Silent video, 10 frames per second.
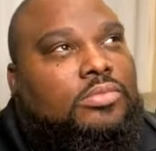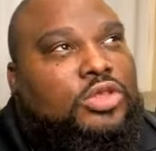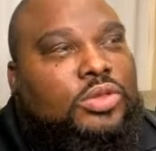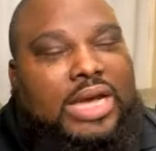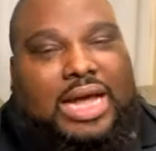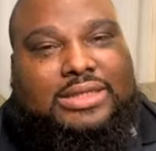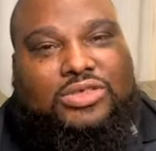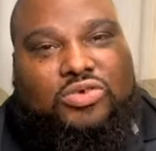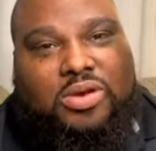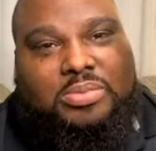you guys
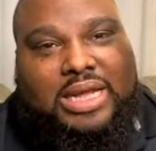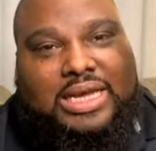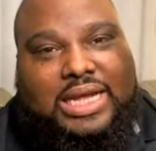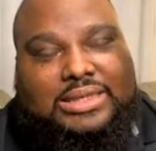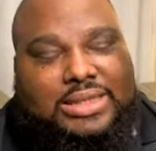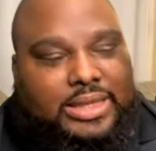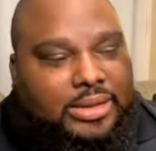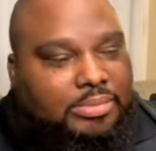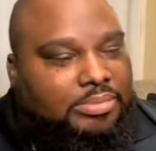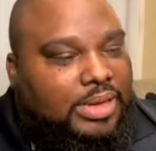grew up like I
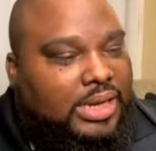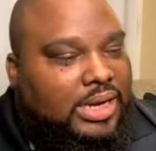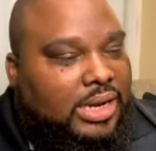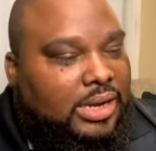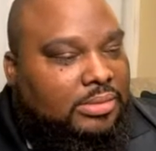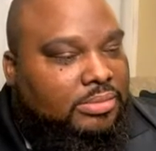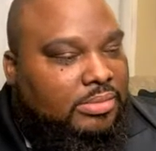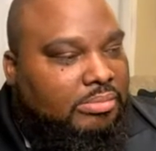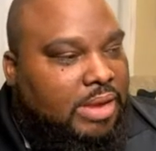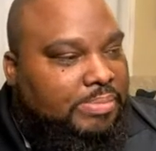did, but
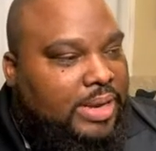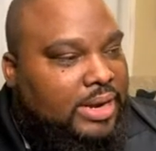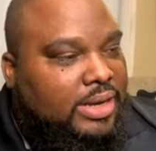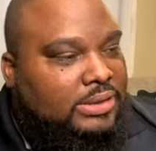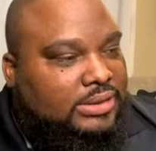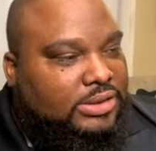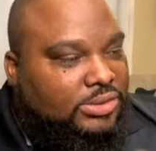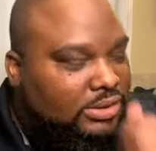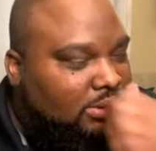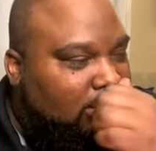my parents
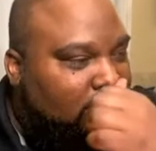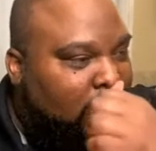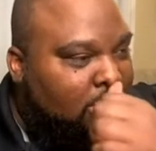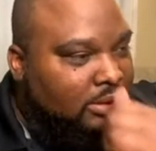used to,